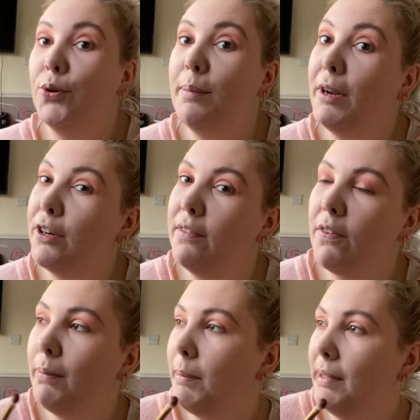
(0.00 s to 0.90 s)
I'm learning
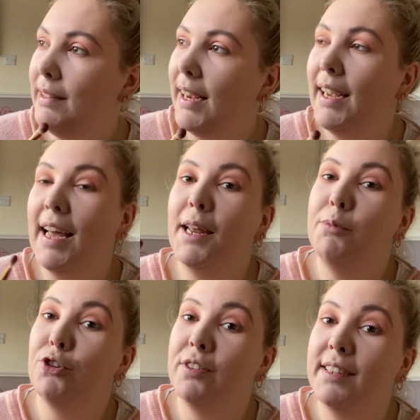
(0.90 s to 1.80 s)
from my mistake, and I'm
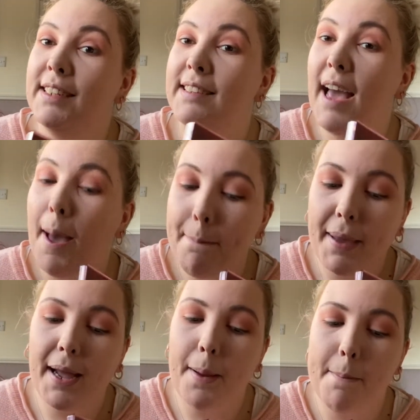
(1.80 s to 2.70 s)
just
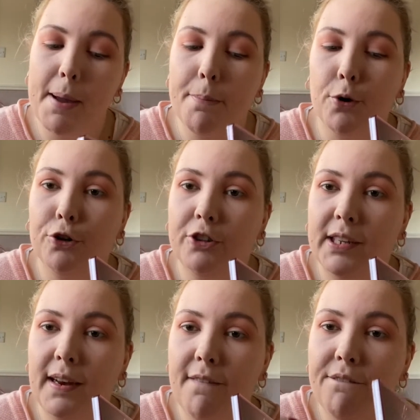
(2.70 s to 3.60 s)
tapping my brush
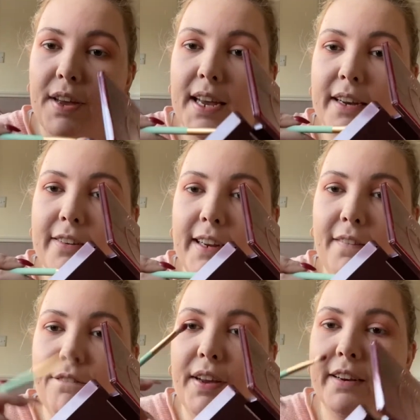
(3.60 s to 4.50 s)
in very,
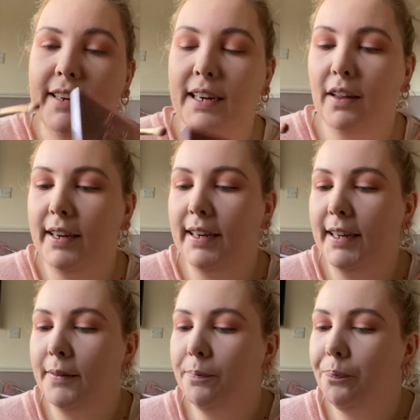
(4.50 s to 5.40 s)
very
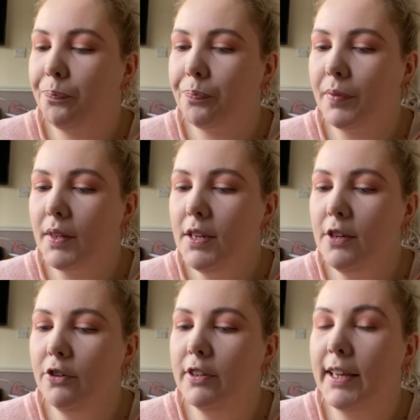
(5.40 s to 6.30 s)
lightly,
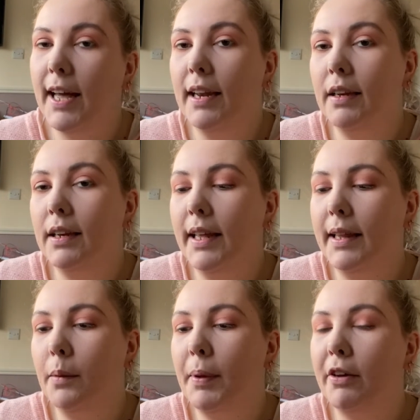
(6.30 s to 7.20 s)
just to get a
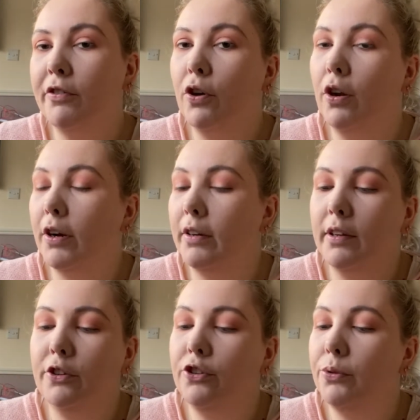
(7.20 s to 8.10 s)
little bit of colour, as I
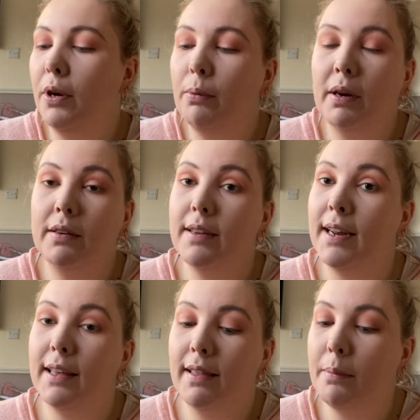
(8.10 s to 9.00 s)
do not want
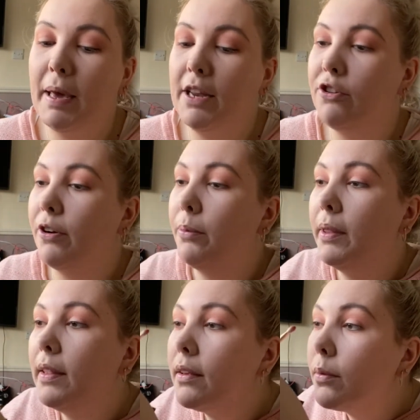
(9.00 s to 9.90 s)
anything major with
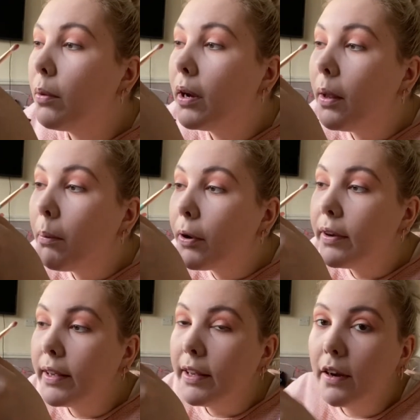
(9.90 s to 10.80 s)
this one in
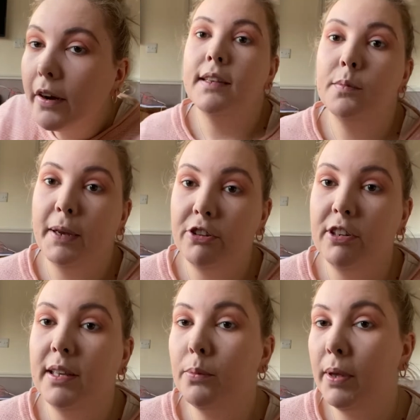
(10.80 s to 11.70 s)
particular,
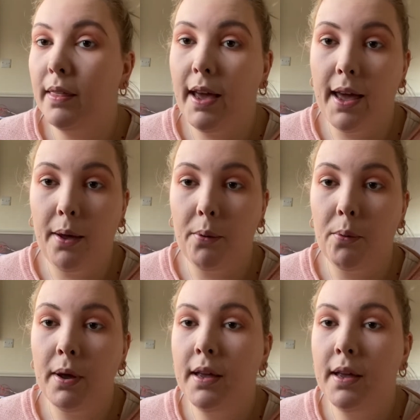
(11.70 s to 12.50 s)
especially with how